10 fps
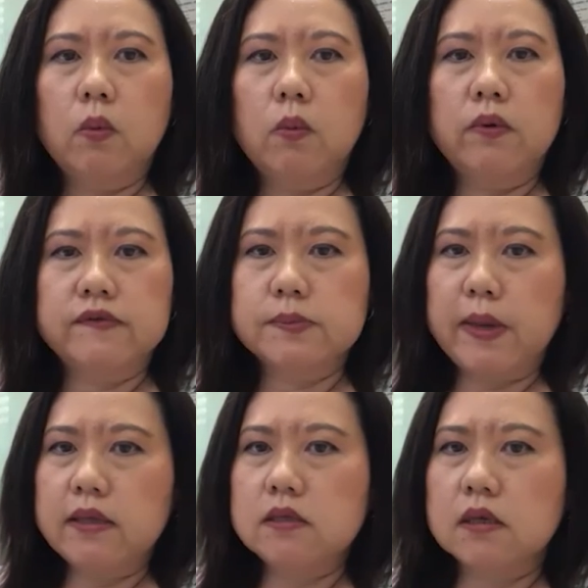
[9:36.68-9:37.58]
we've
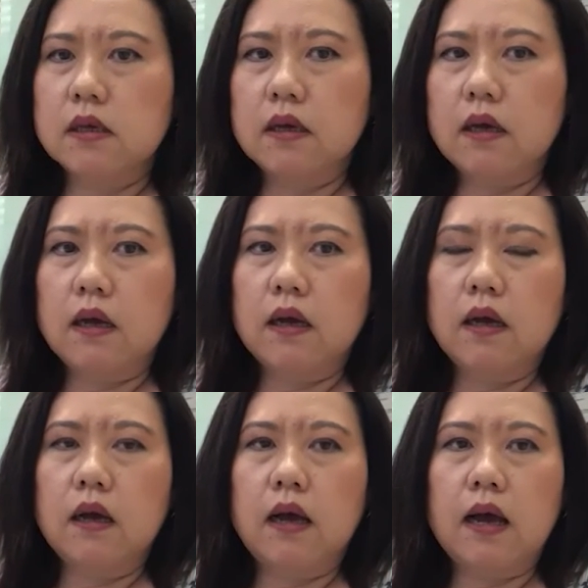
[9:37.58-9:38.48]
spent
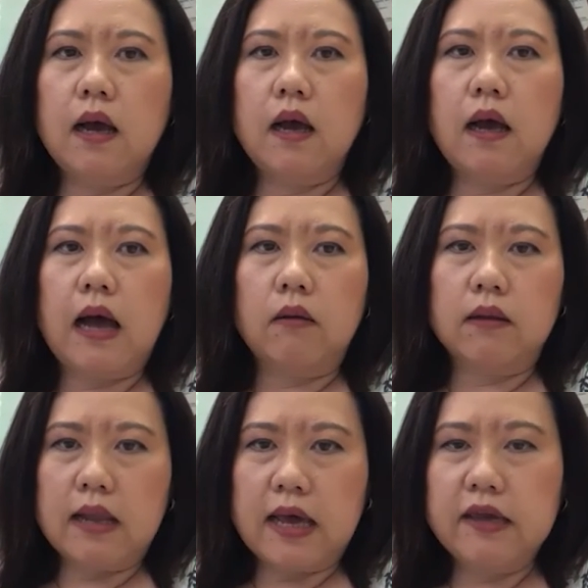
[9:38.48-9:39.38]
our
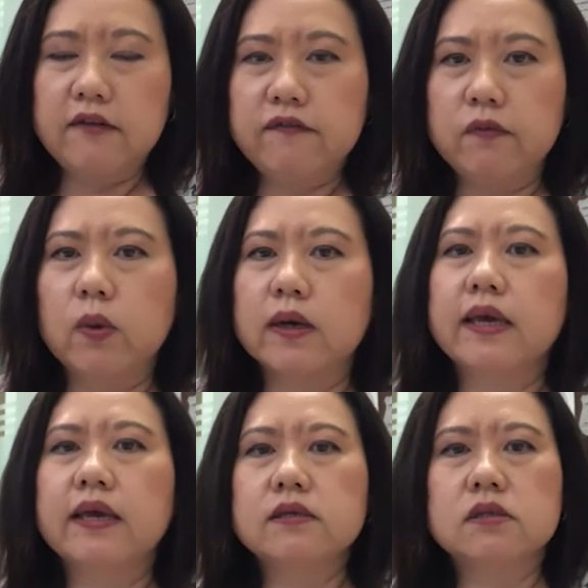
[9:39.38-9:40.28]
life
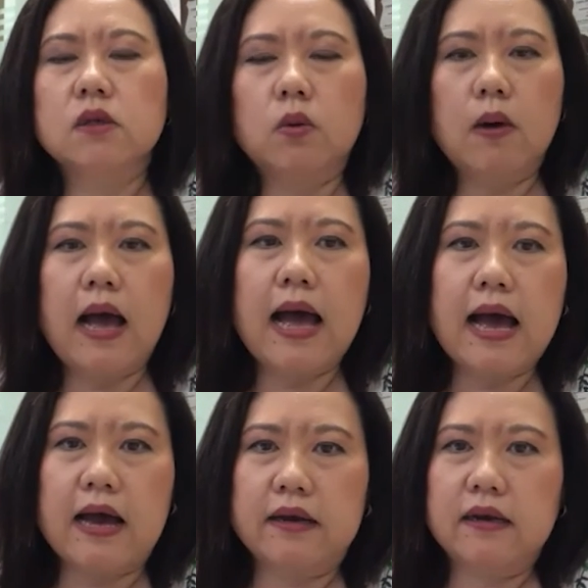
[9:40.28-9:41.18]
working so
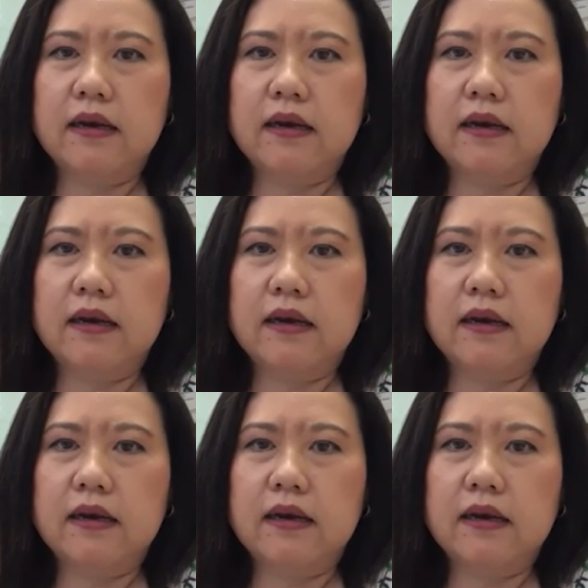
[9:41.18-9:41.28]
hard